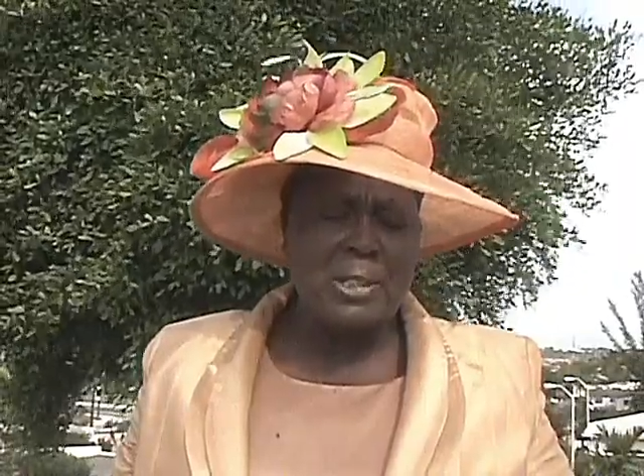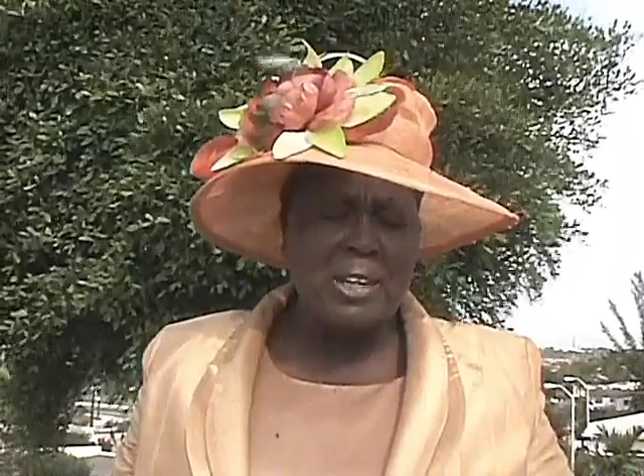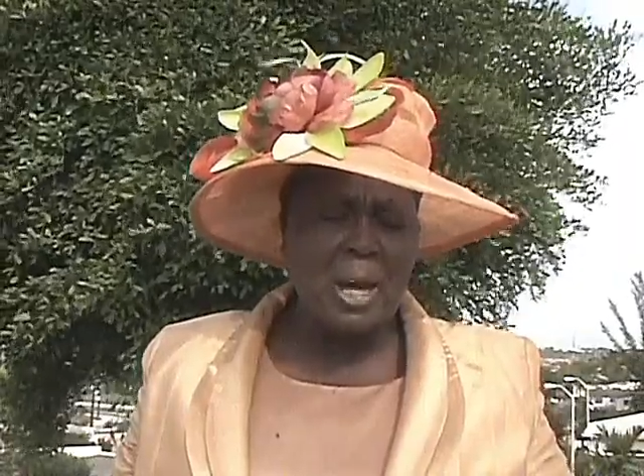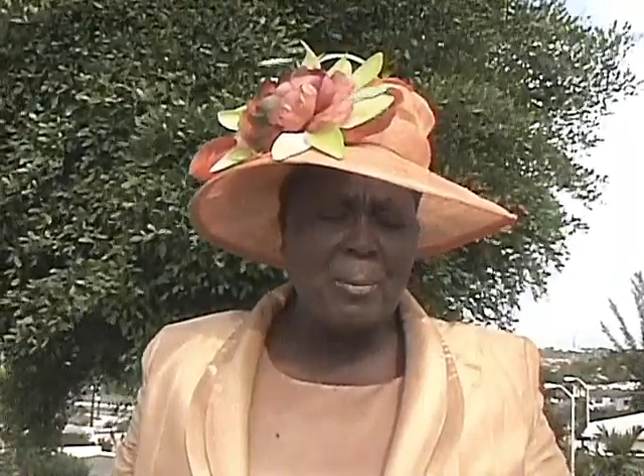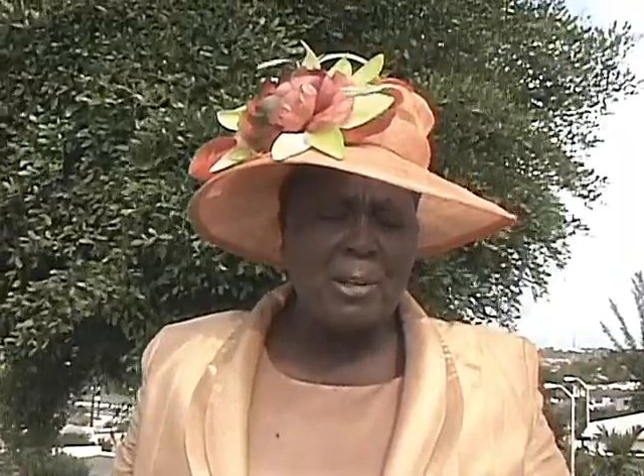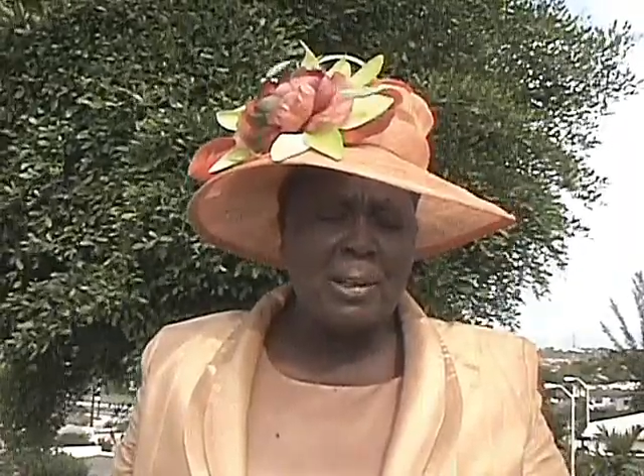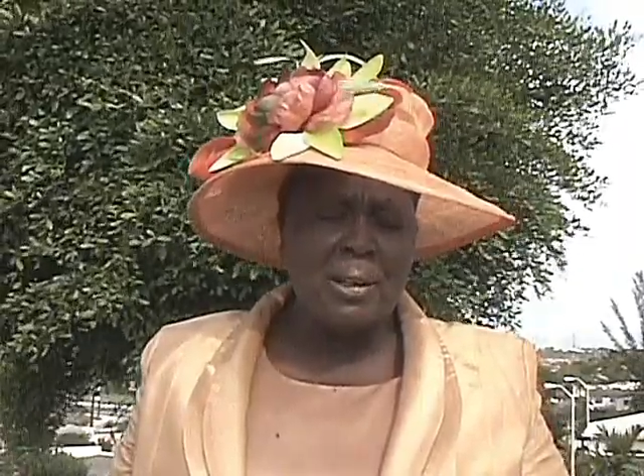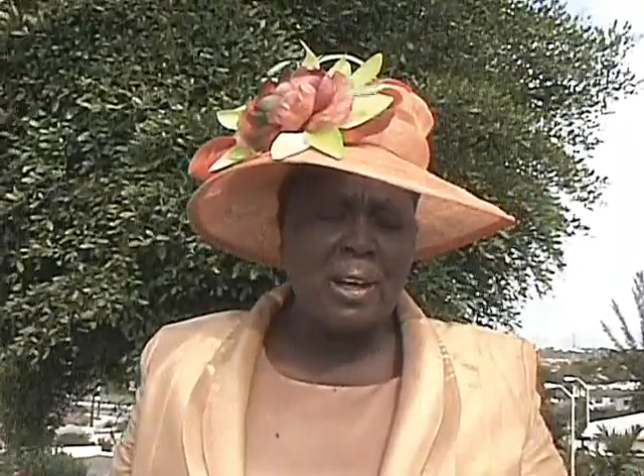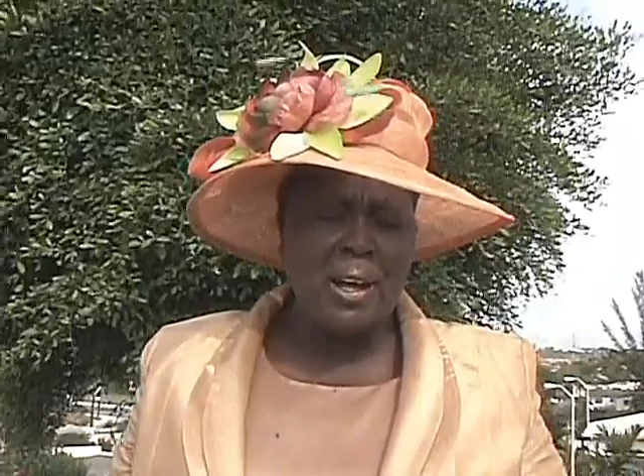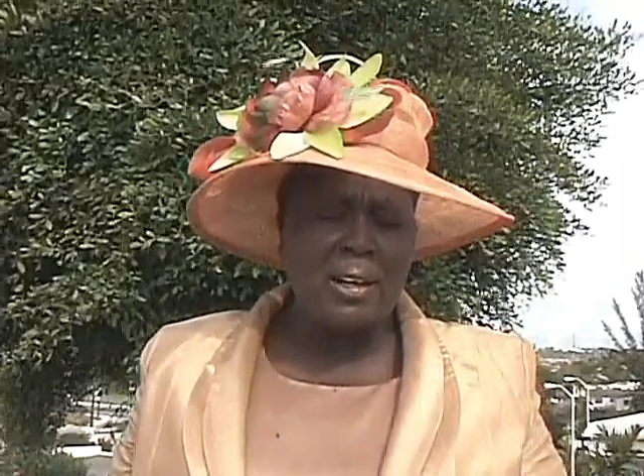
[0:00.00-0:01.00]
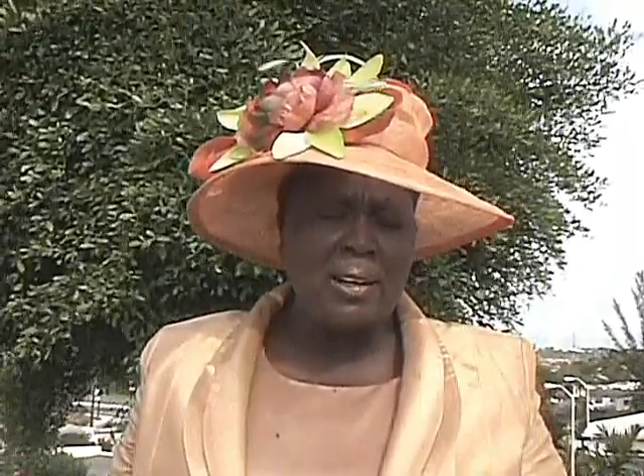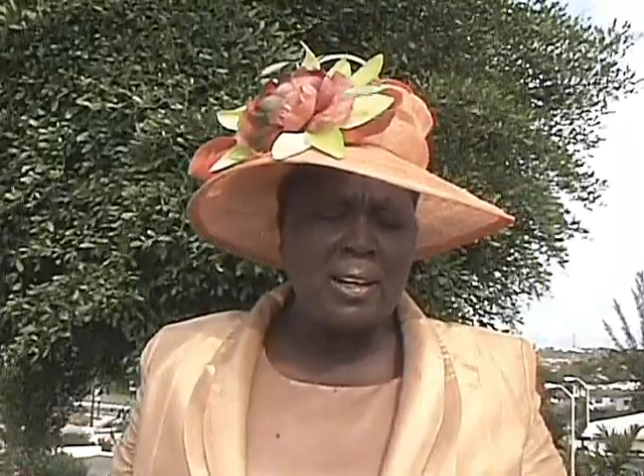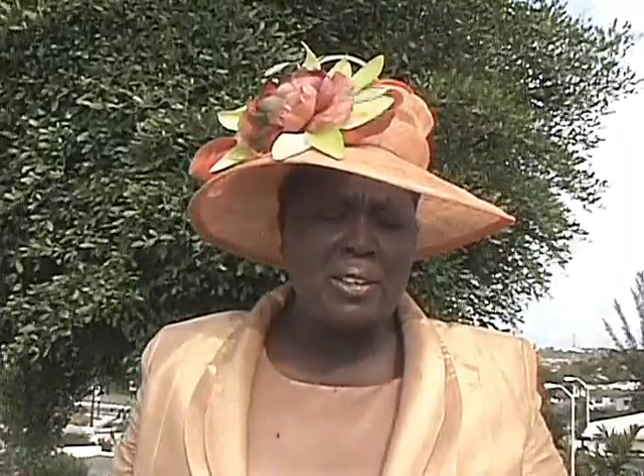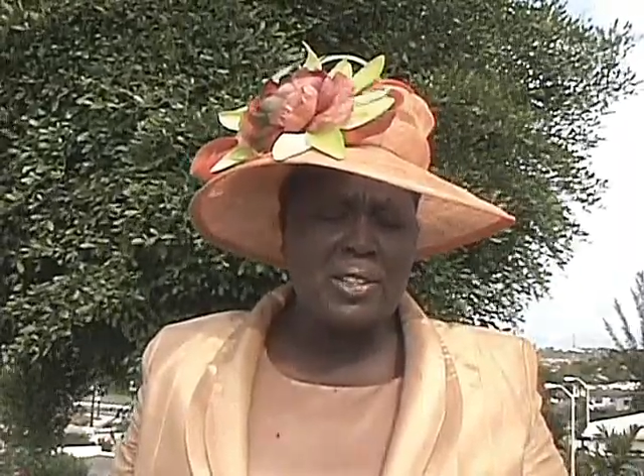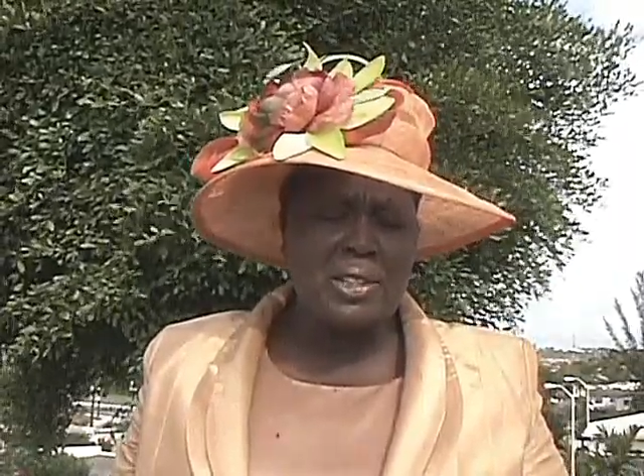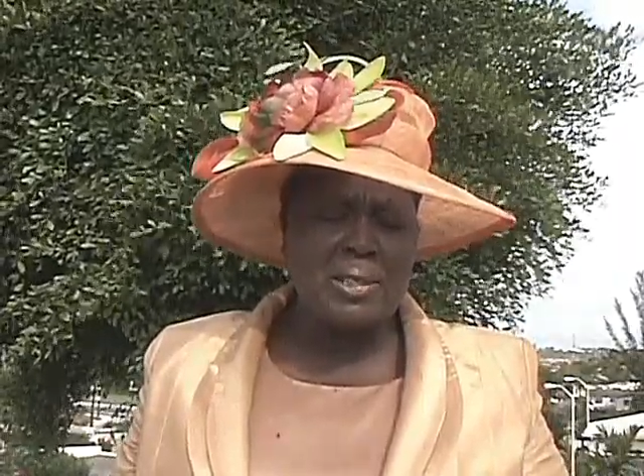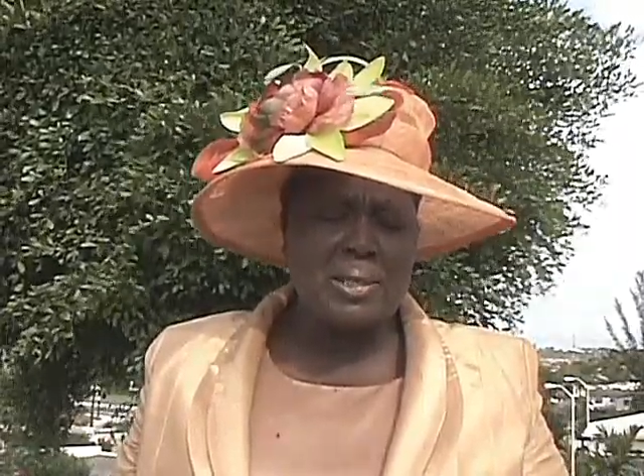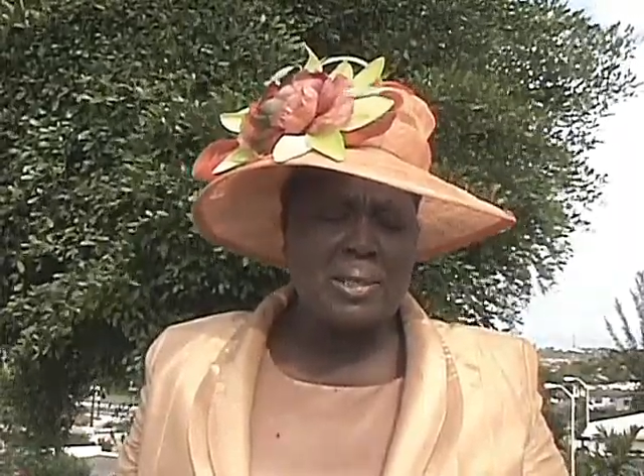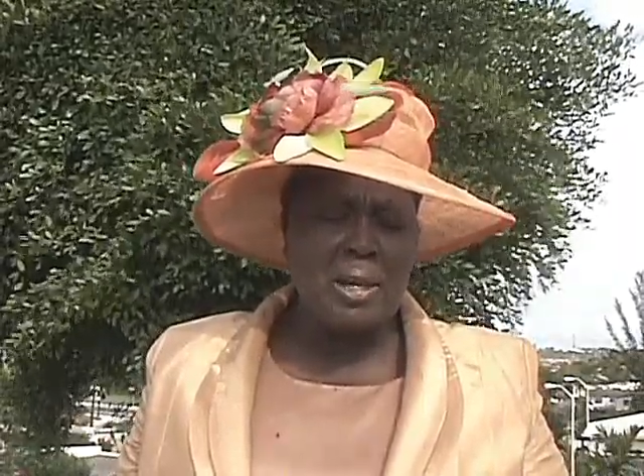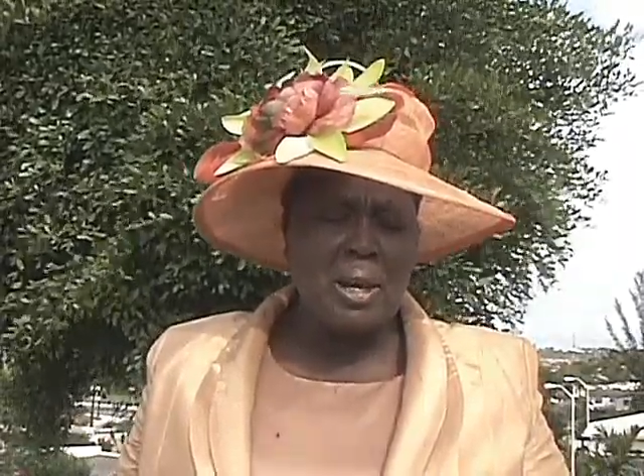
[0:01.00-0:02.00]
What's happening in Haiti, dear Jesus?